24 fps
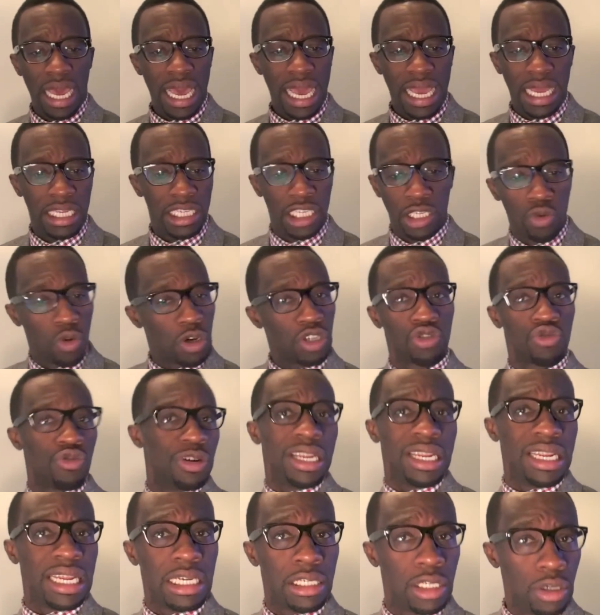And she was
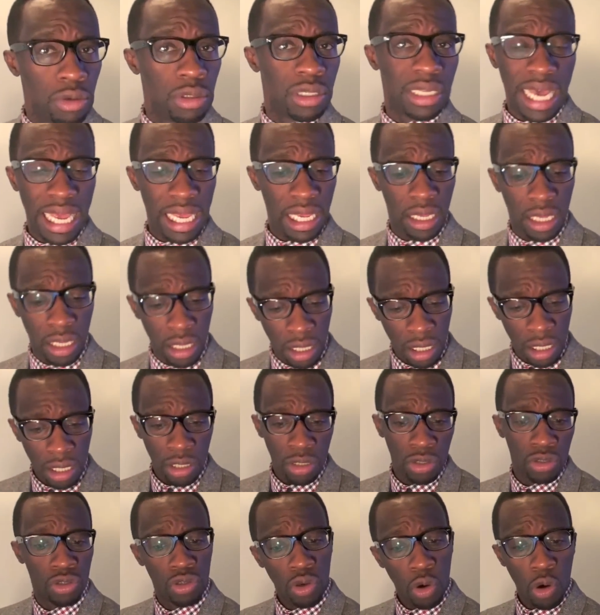reading it. She was like,
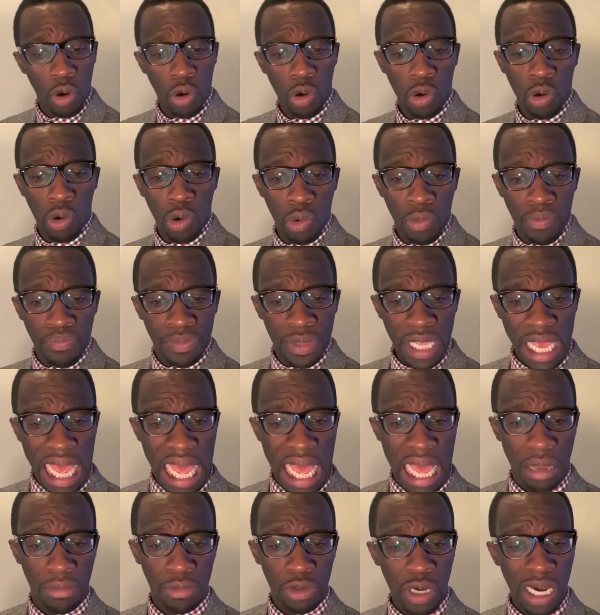so
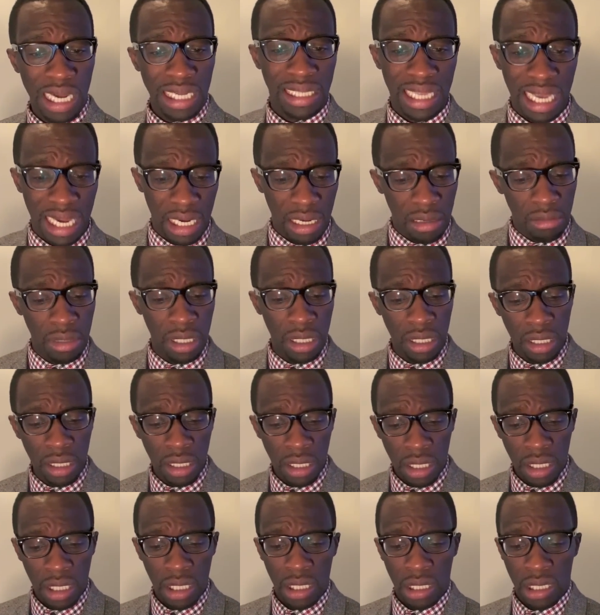you are telling me
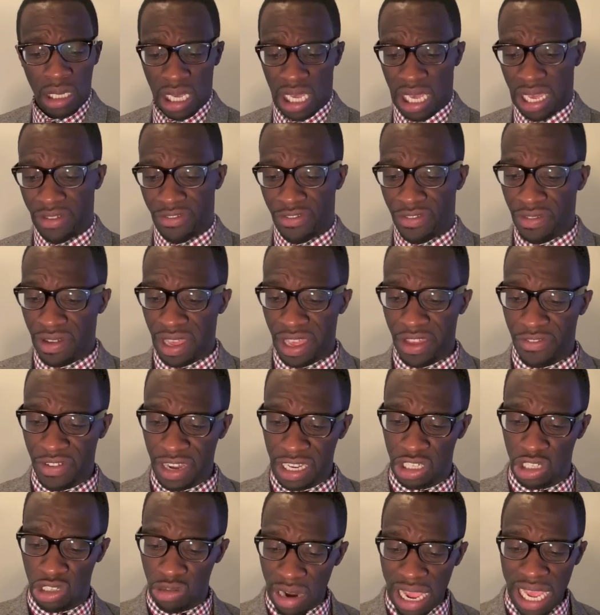if
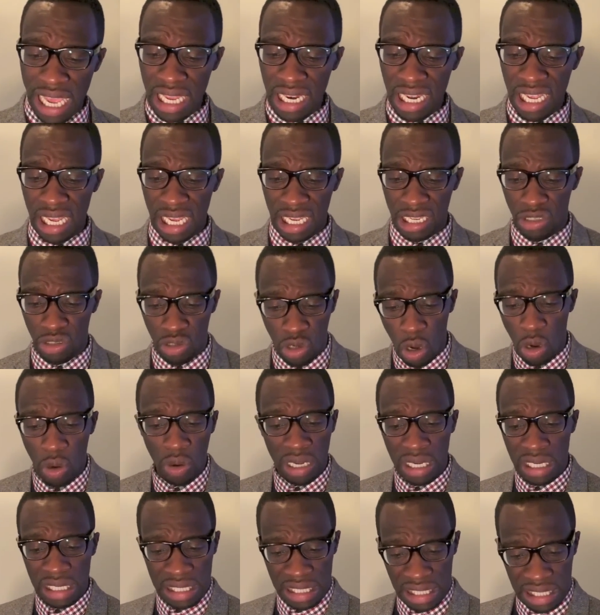a train is
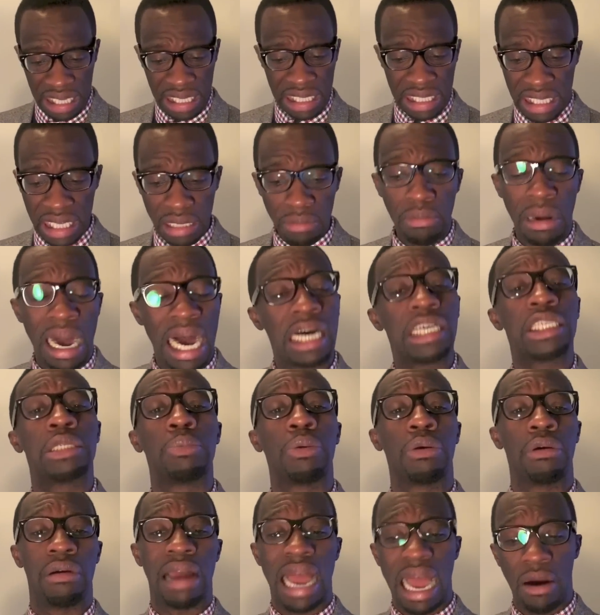going 60 miles
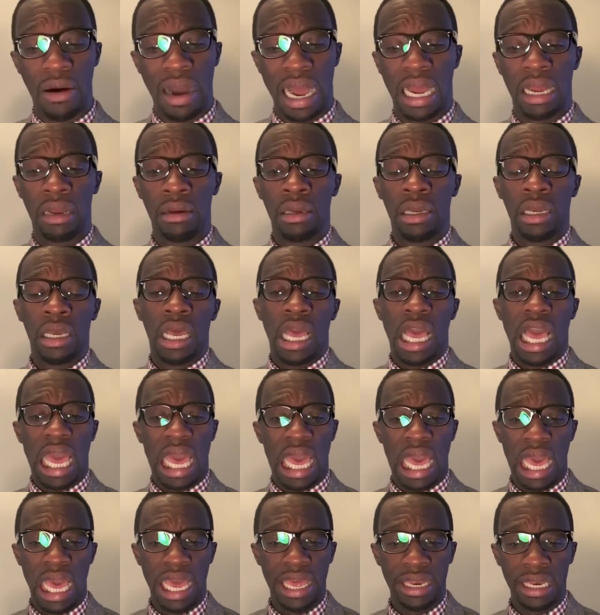per hour
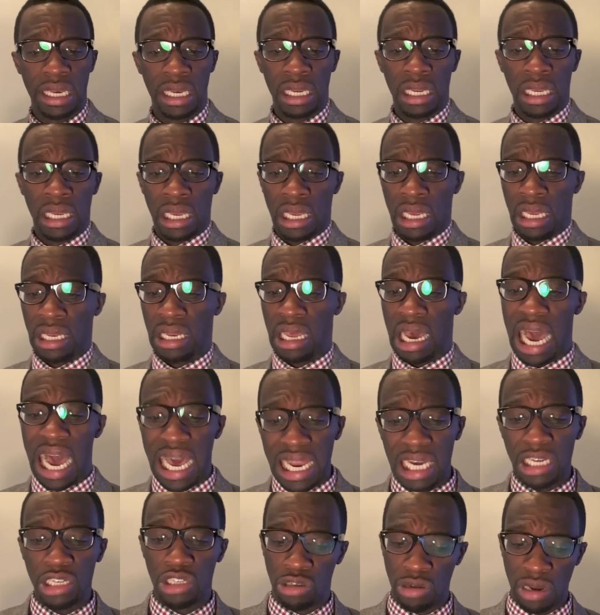and the
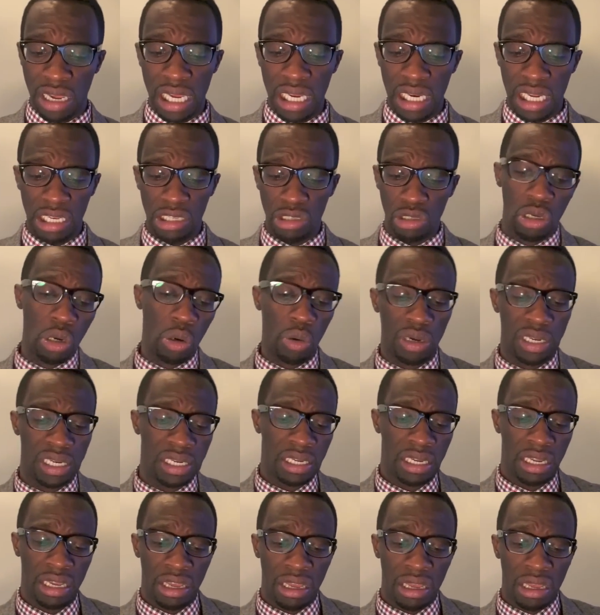other train is
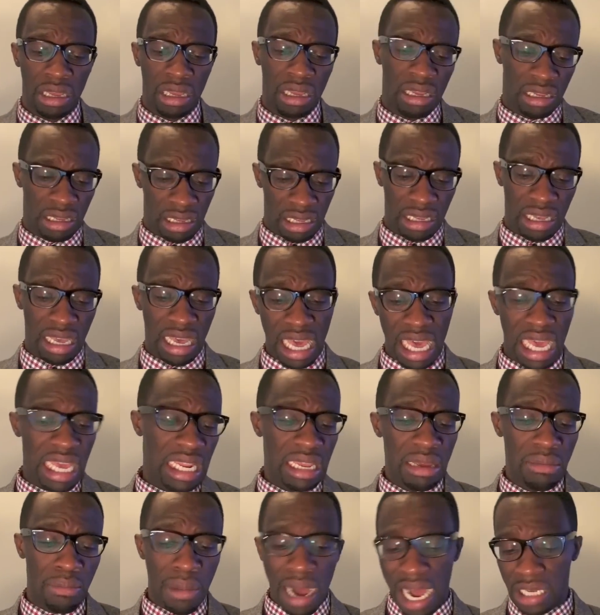going
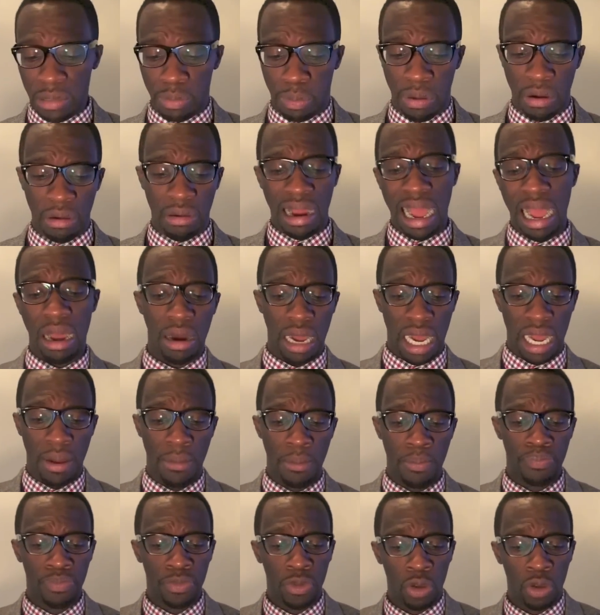80 miles per hour